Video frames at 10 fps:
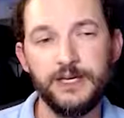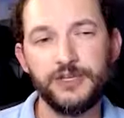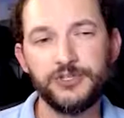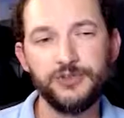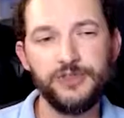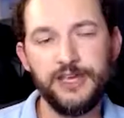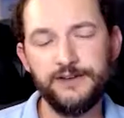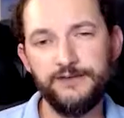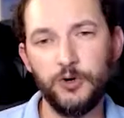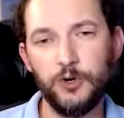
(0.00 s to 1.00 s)
So
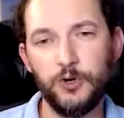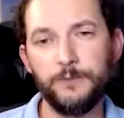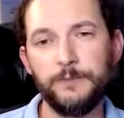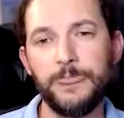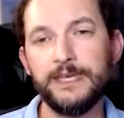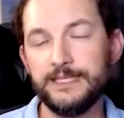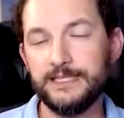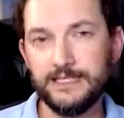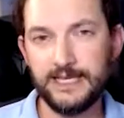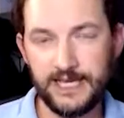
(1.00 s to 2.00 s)
therefore,
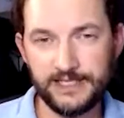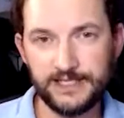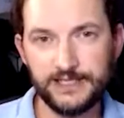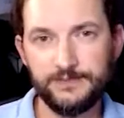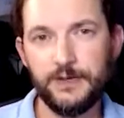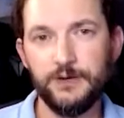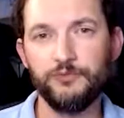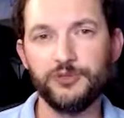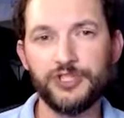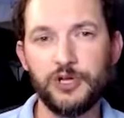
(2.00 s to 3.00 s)
yes,
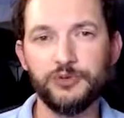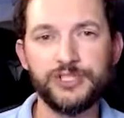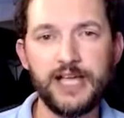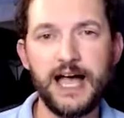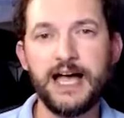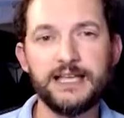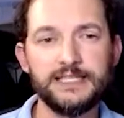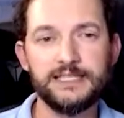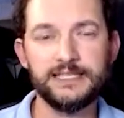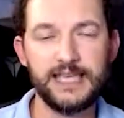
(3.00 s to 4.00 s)
results are
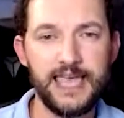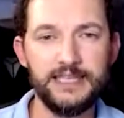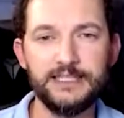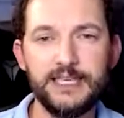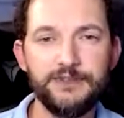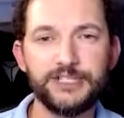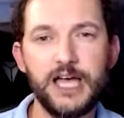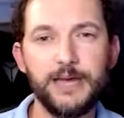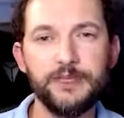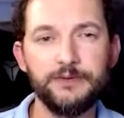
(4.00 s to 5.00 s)
scanned every
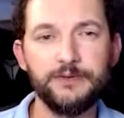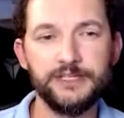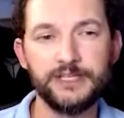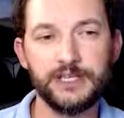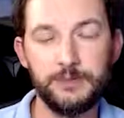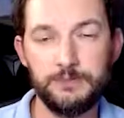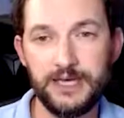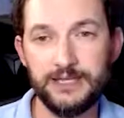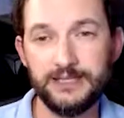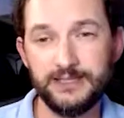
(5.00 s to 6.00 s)
time there is a
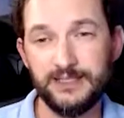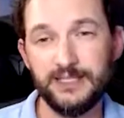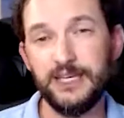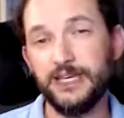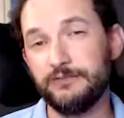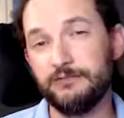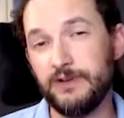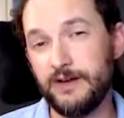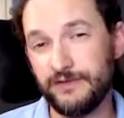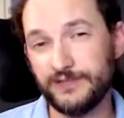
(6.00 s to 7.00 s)
commit and
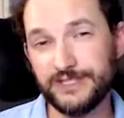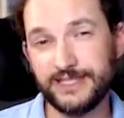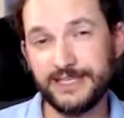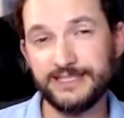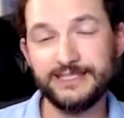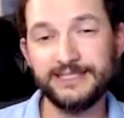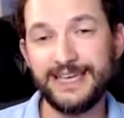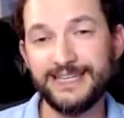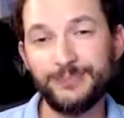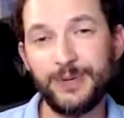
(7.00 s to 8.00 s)
referenced against the
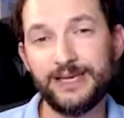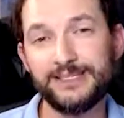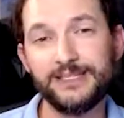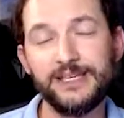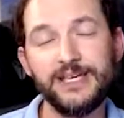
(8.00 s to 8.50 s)
database,